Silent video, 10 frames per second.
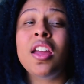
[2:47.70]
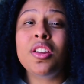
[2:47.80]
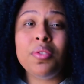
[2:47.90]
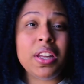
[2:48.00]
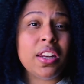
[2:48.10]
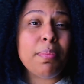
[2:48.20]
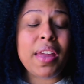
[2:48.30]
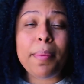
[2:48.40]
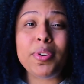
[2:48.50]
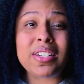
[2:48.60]
You need to
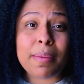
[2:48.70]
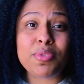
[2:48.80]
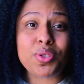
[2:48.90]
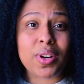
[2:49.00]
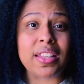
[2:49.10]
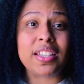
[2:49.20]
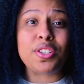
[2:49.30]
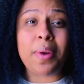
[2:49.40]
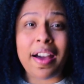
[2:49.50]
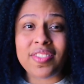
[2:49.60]
be able to demonstrate that
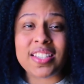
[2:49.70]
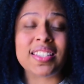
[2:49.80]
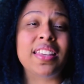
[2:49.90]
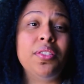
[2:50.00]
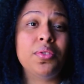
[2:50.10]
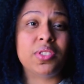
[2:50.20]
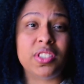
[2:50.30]
you have the skills,